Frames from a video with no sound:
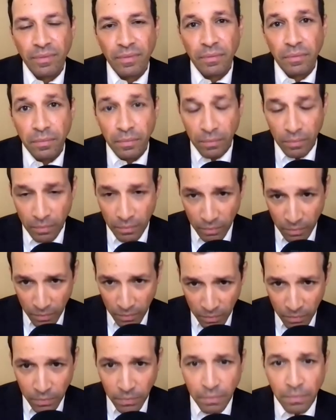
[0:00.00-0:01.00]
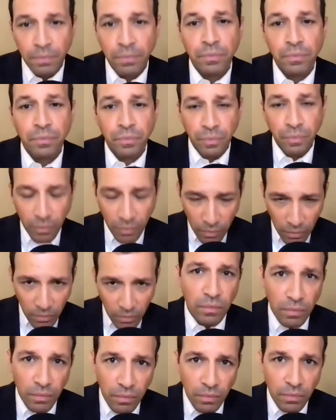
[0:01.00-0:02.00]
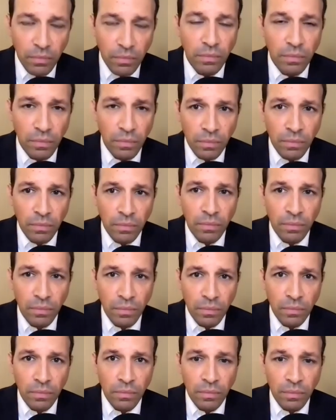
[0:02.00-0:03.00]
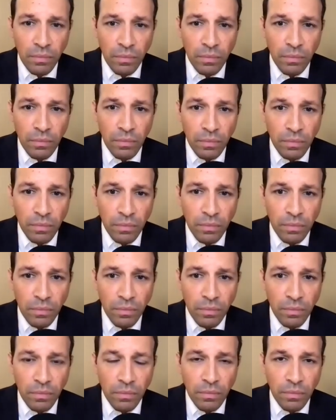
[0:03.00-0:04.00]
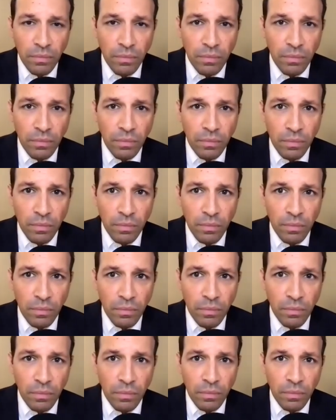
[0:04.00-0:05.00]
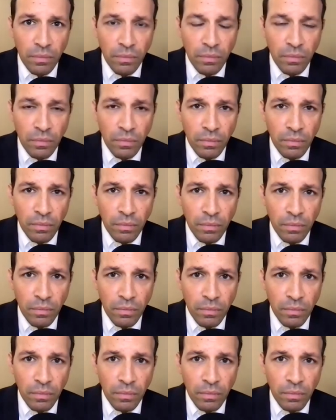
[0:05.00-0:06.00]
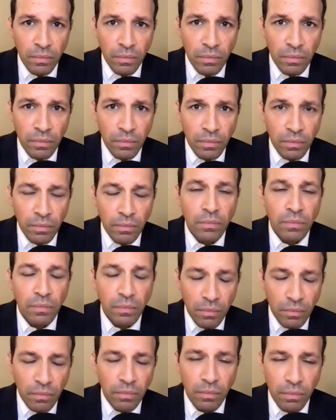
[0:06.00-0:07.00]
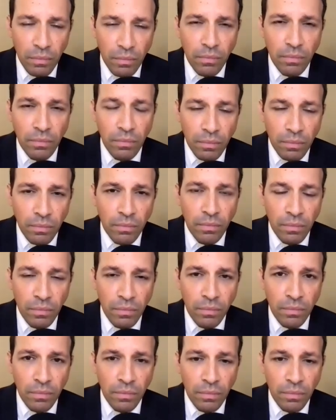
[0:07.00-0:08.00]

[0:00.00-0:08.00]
This person isn't speaking.